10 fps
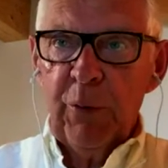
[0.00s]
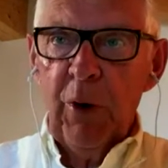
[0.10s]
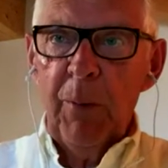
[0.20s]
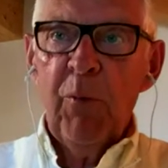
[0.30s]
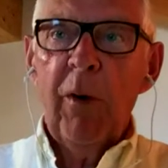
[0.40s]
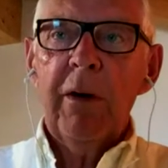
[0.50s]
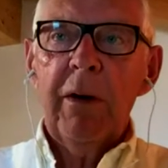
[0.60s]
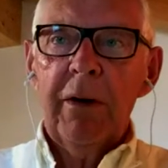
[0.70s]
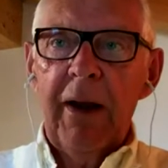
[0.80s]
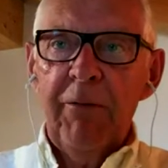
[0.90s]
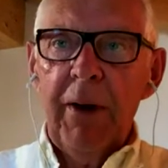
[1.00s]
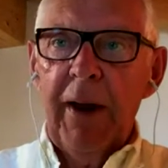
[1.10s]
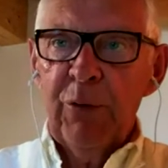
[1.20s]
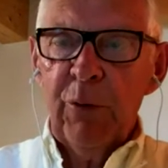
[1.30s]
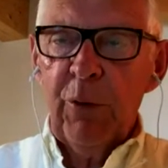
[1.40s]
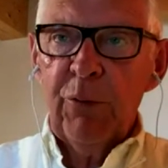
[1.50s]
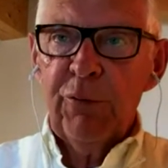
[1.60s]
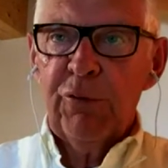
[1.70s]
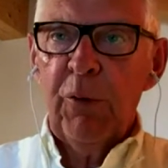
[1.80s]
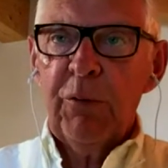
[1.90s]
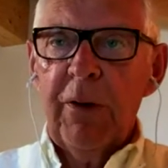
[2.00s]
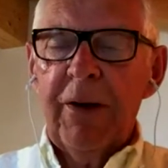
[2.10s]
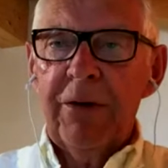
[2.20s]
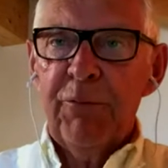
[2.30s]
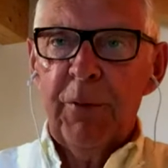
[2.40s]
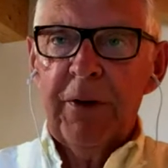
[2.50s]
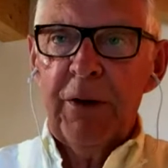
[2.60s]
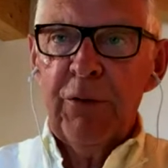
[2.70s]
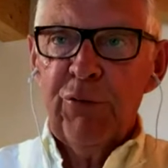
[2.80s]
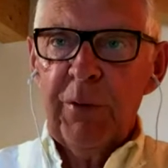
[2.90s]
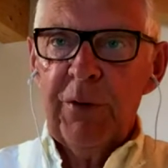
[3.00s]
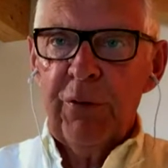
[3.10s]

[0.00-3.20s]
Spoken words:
You go up one level and you go to a totally different industry.